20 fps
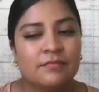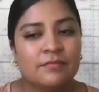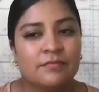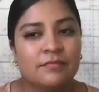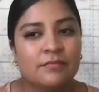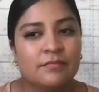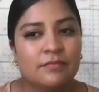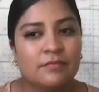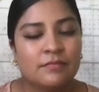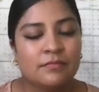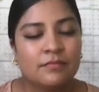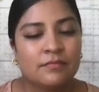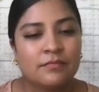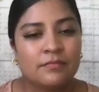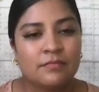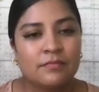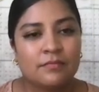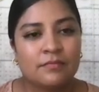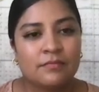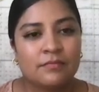
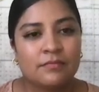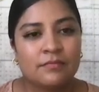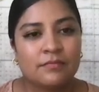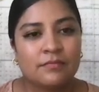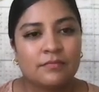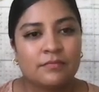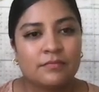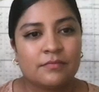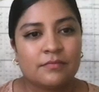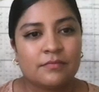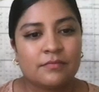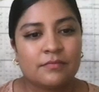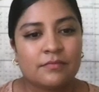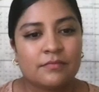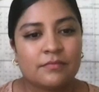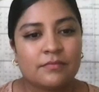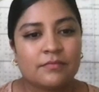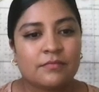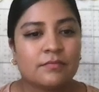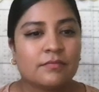
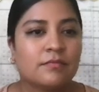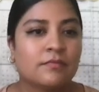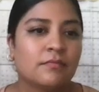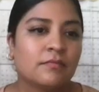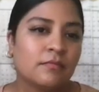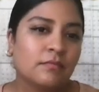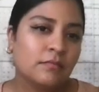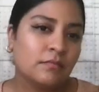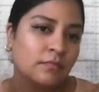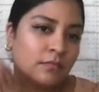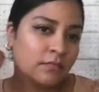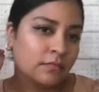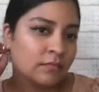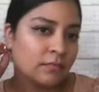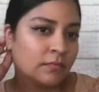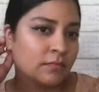No words are spoken by the person on screen.